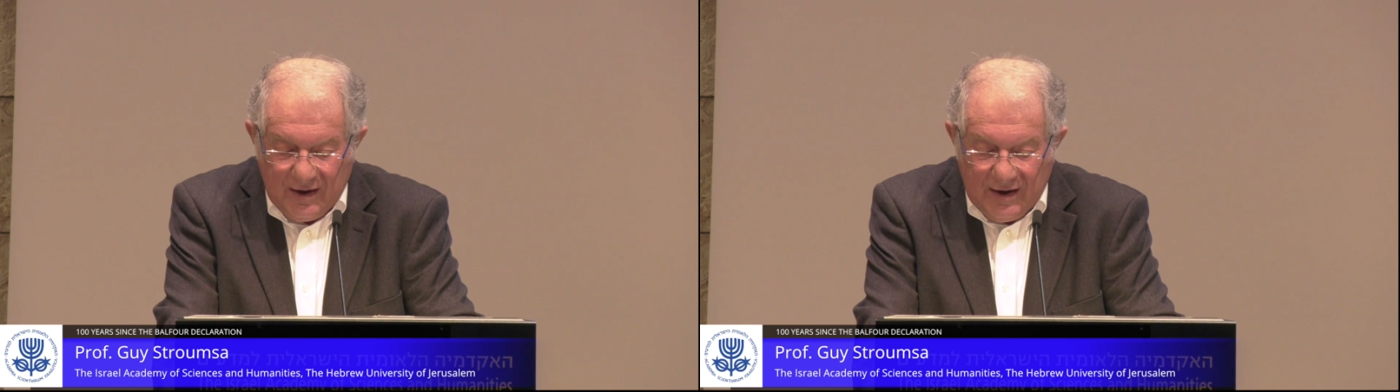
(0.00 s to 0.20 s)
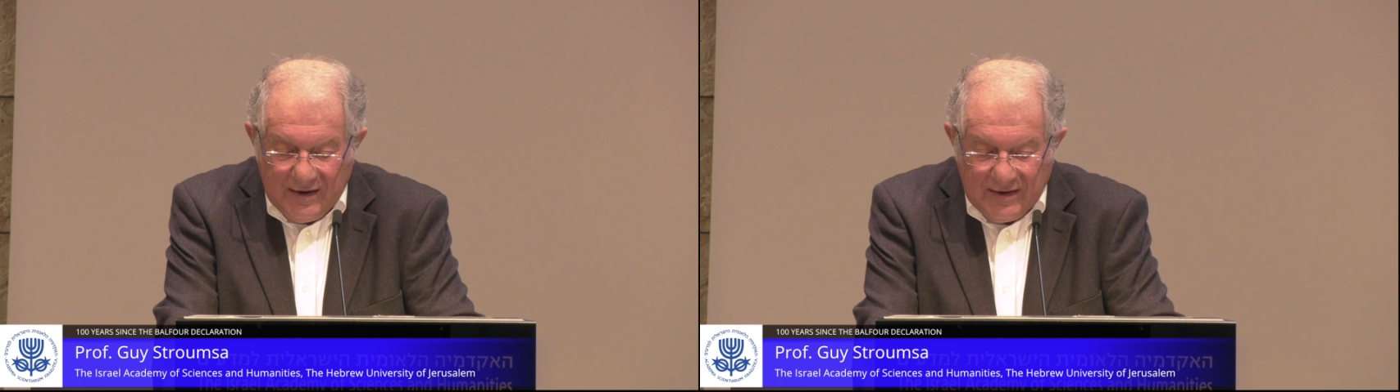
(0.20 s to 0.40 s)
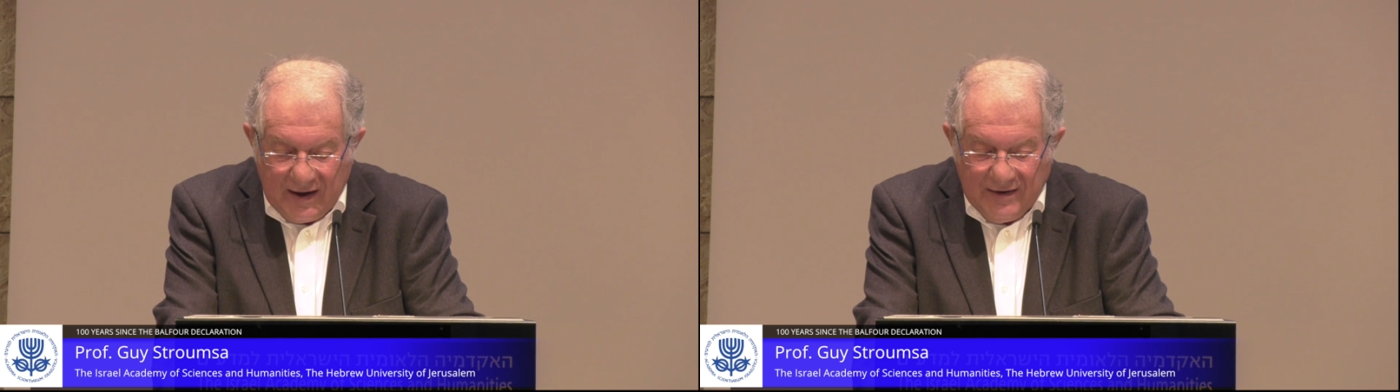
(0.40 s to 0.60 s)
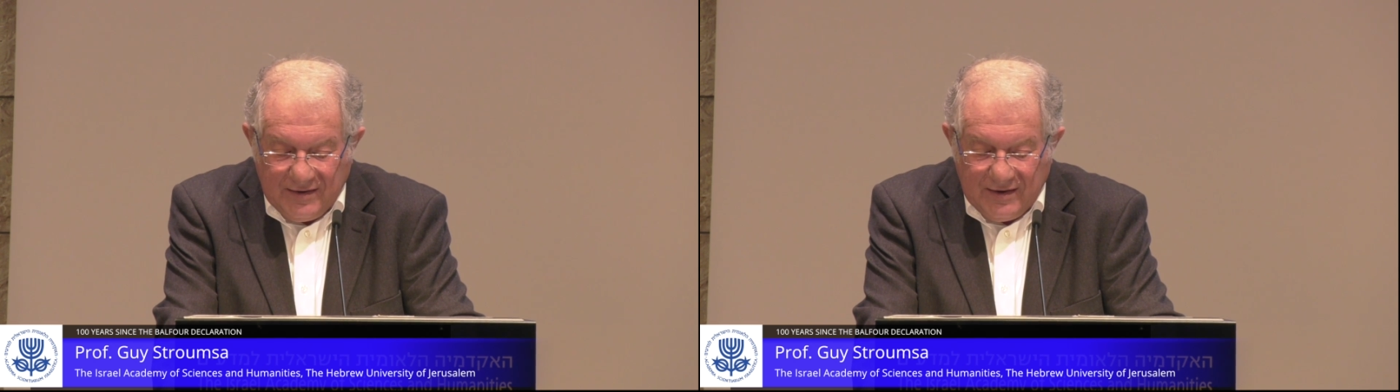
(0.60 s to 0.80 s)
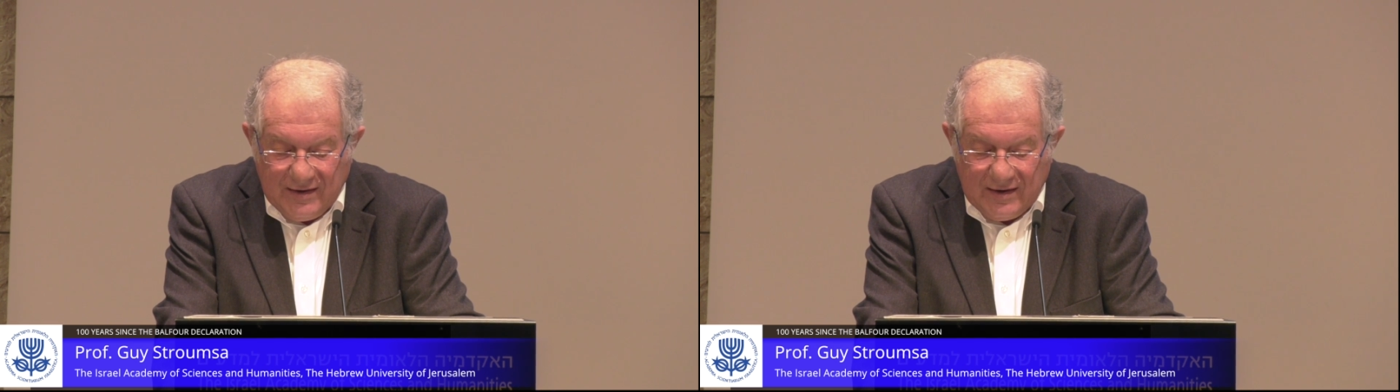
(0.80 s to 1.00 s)
In
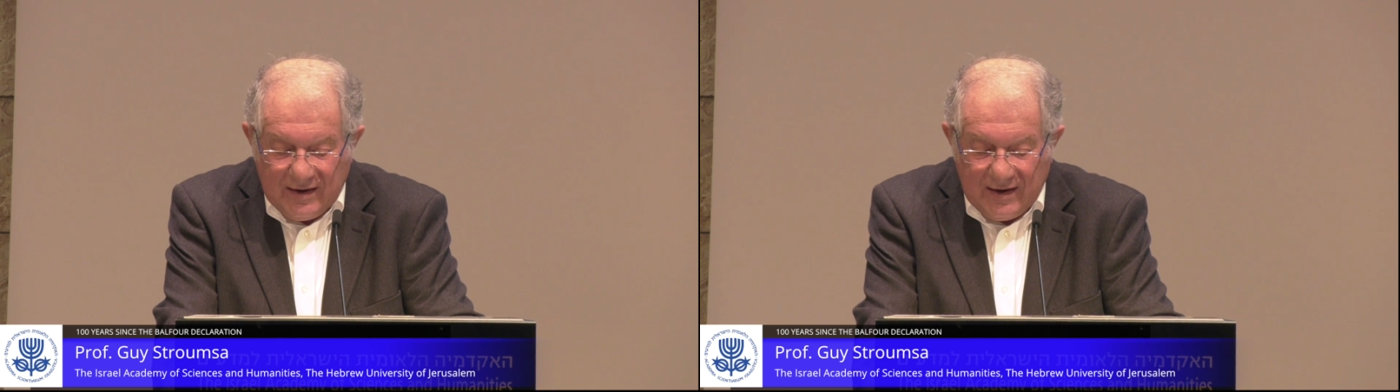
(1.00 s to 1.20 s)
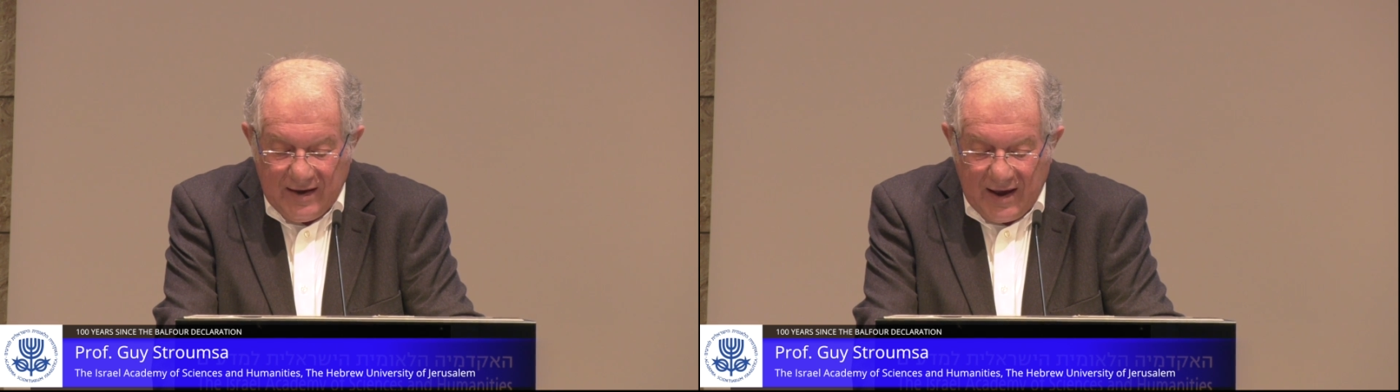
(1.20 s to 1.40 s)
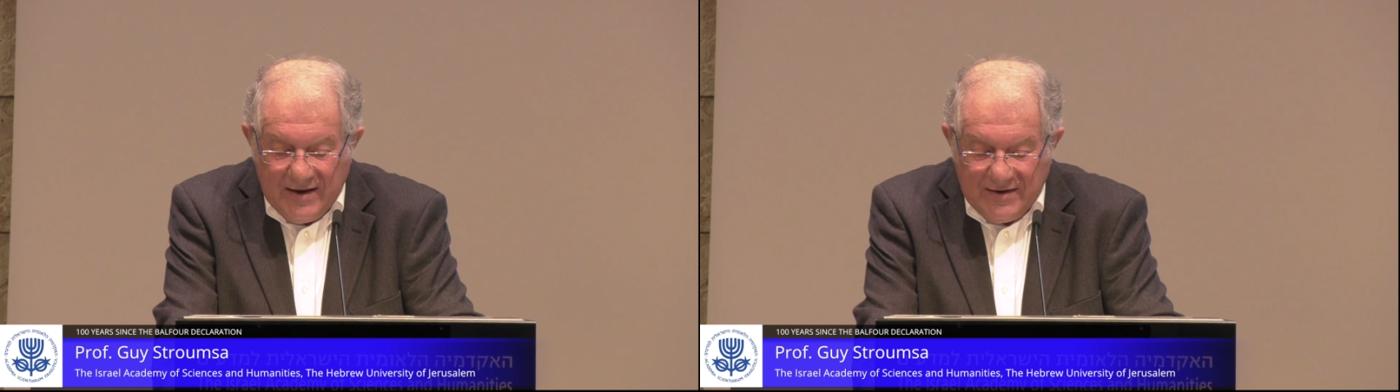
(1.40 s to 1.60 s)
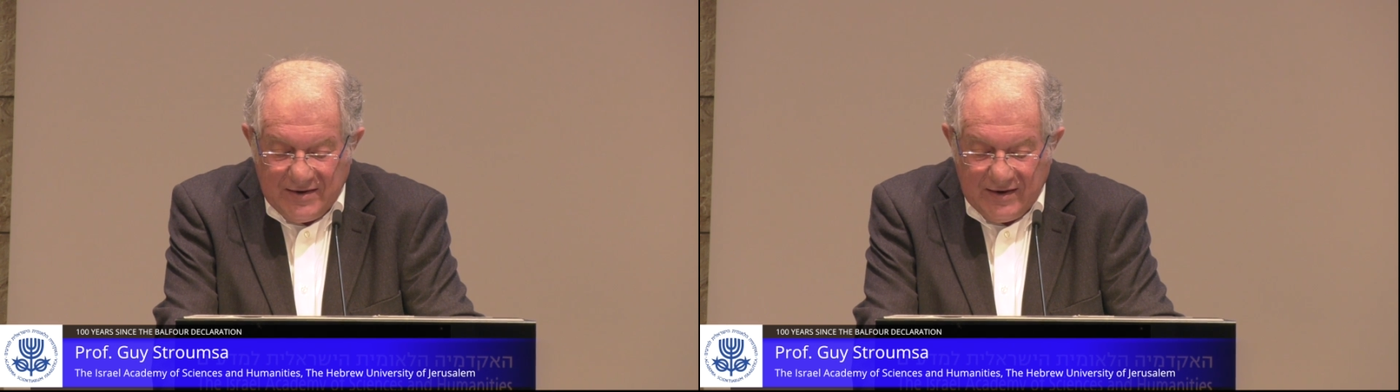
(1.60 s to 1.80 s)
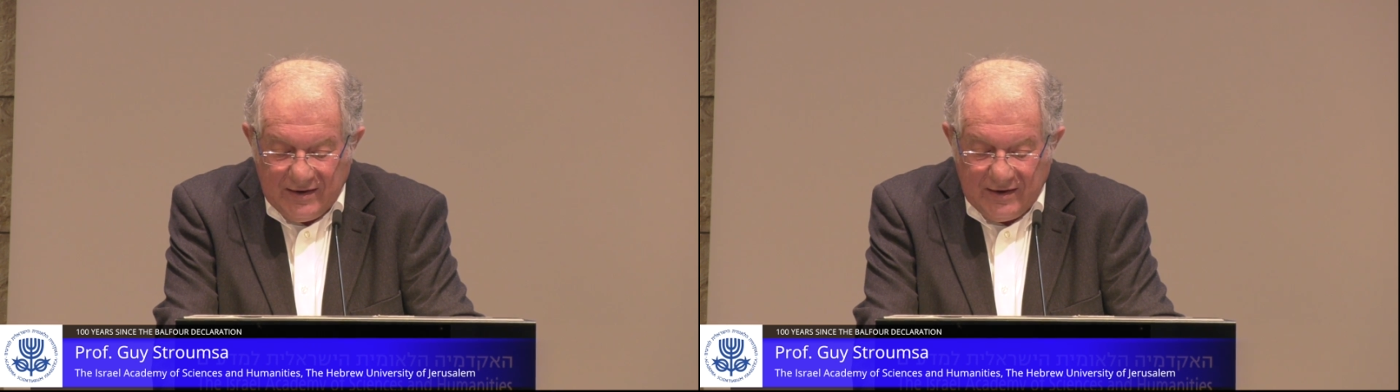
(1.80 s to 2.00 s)

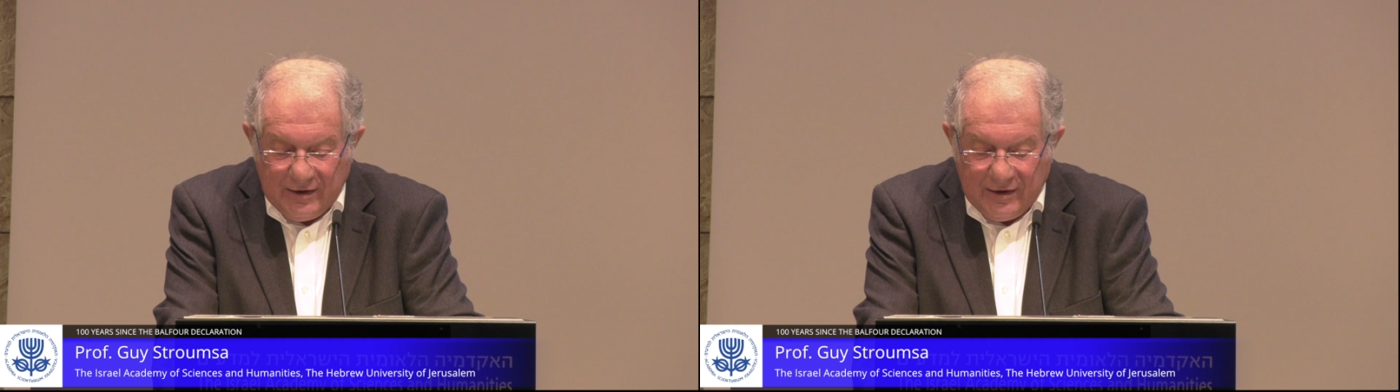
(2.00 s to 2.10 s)
1918,